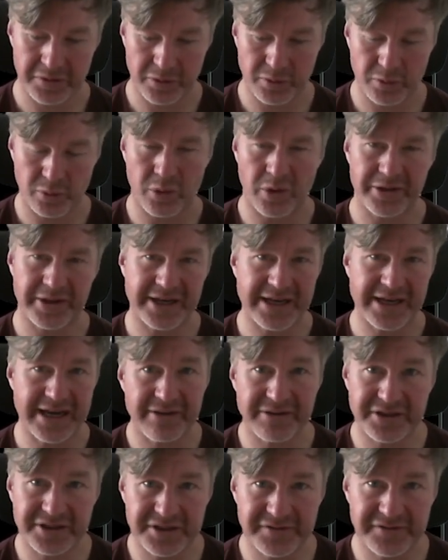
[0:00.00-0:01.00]
what the
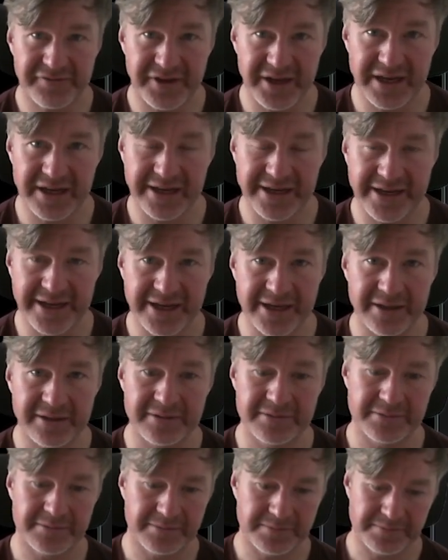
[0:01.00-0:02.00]
character's
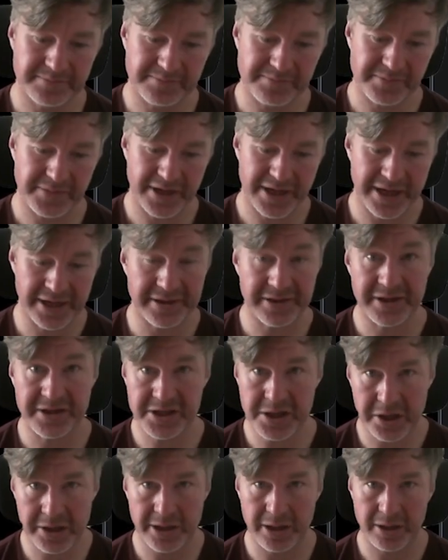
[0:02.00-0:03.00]
feeling, and the
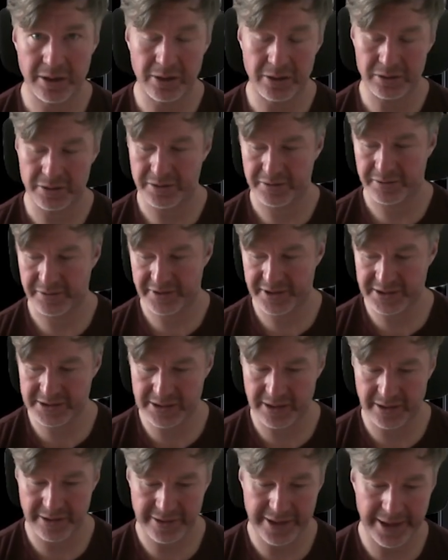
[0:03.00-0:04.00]
dialogue, things
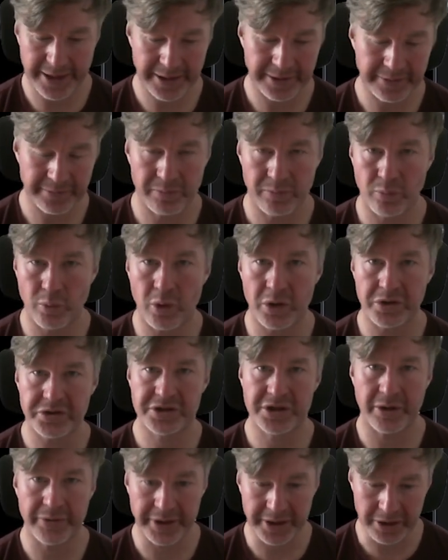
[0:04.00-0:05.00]
like that, and what's
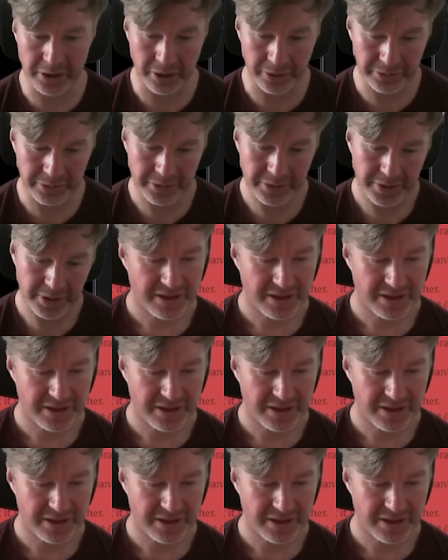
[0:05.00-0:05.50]
going on.